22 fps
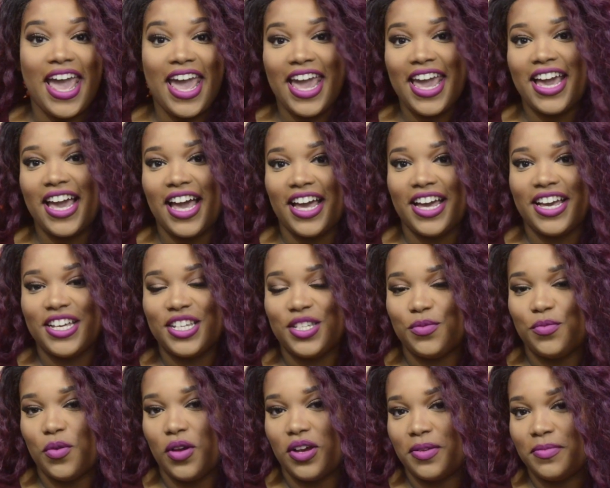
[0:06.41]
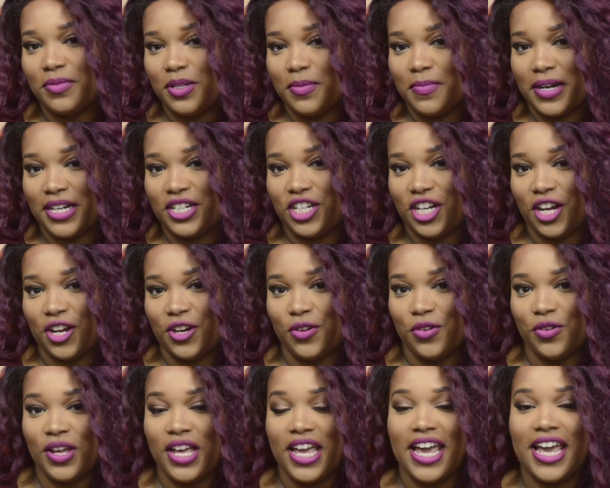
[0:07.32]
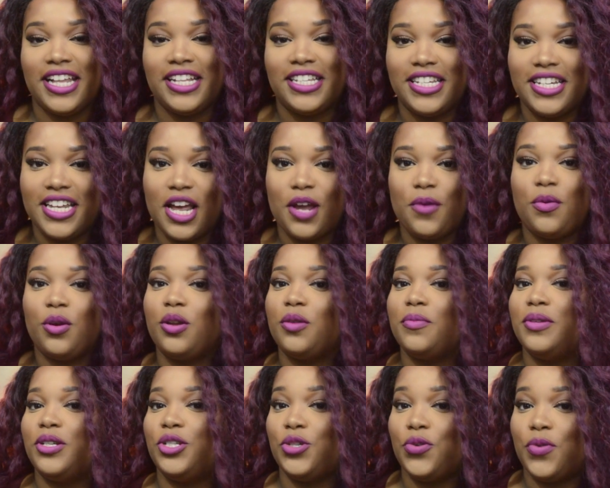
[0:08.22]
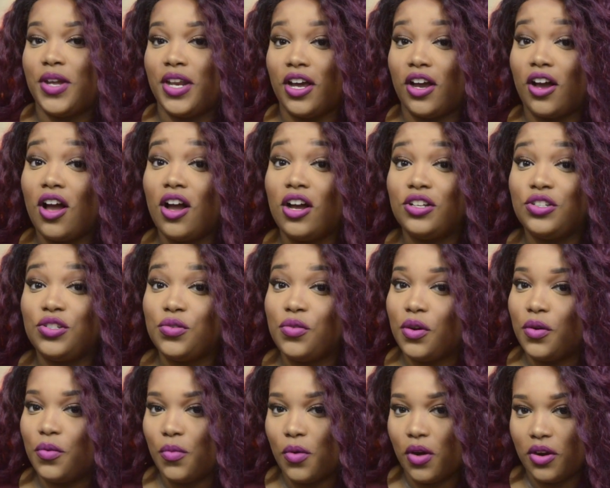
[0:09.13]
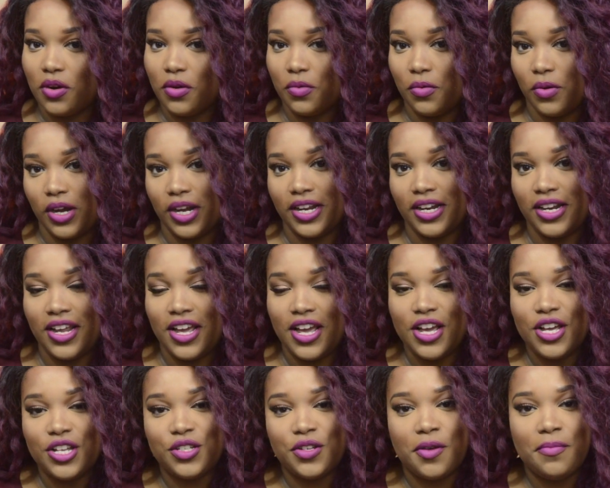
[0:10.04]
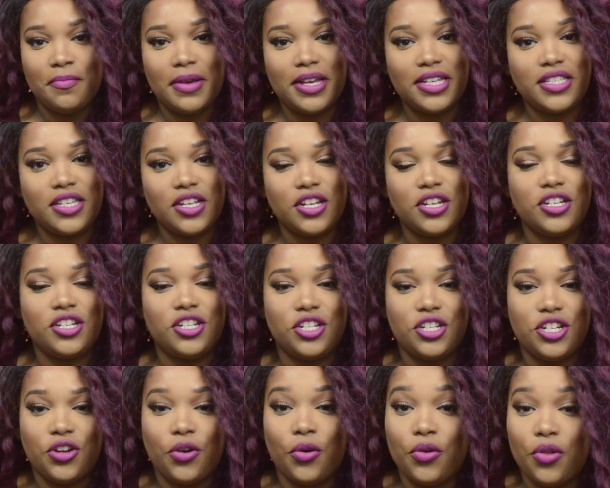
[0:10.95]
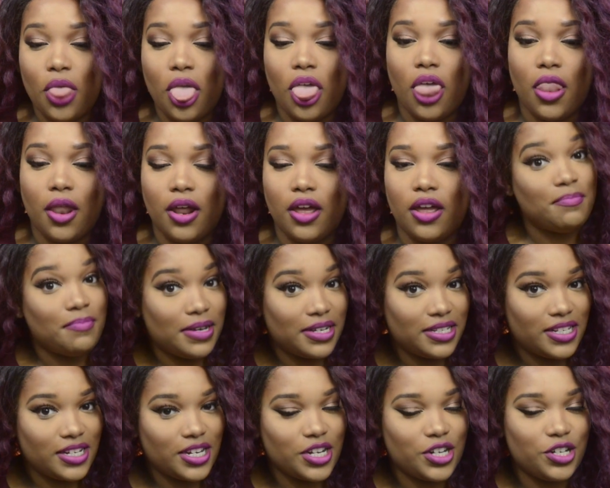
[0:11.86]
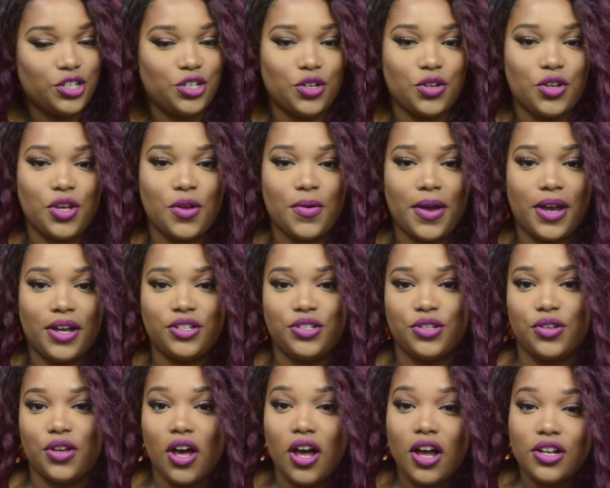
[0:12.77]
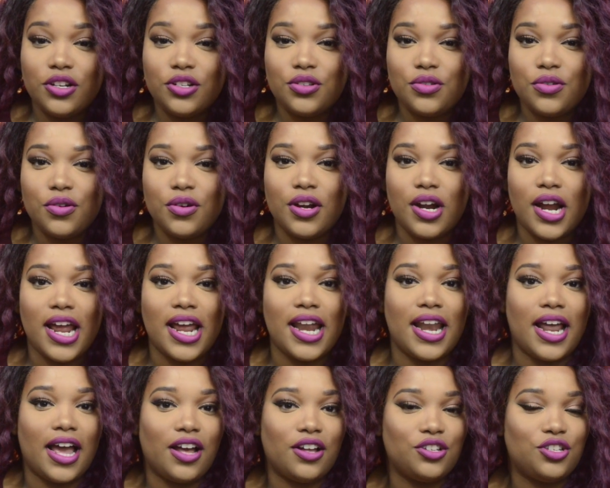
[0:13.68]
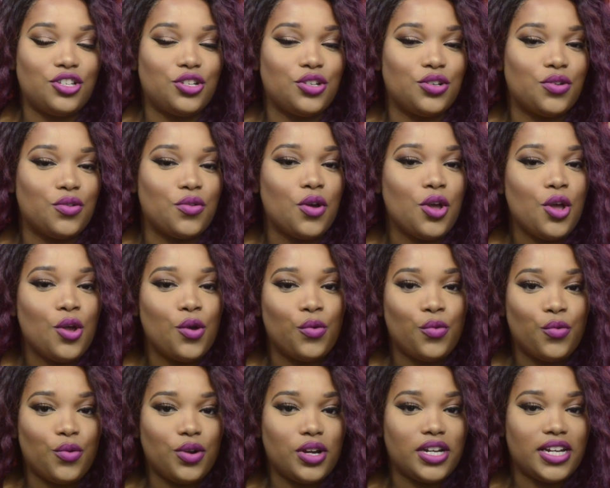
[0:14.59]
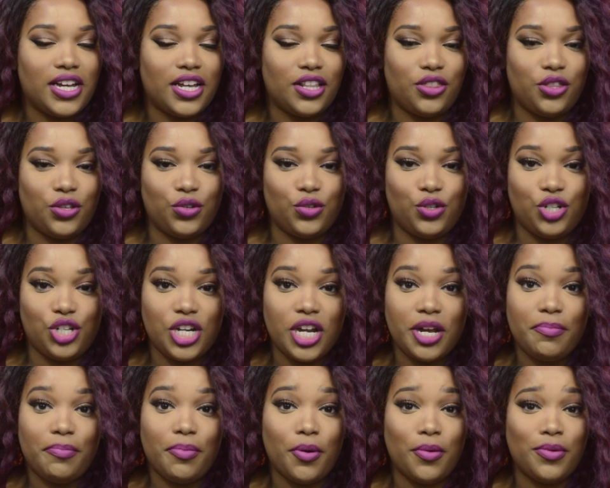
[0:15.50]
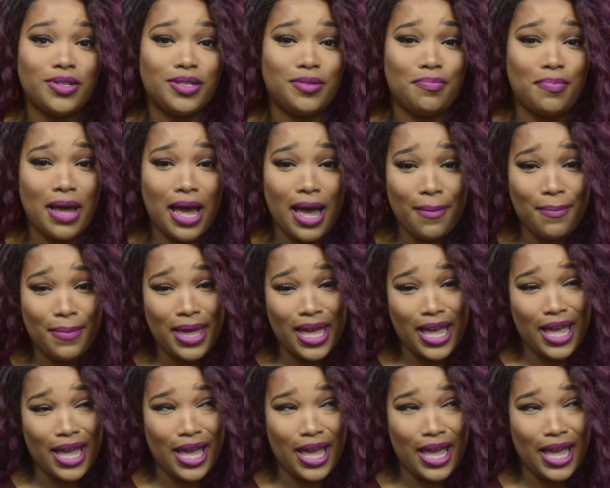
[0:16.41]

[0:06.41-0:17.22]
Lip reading: Hey guys, welcome to my channel, and today we're going to be doing a contour 101. So I'm basically going to show you how to contour and how to really get those cheekbones popping.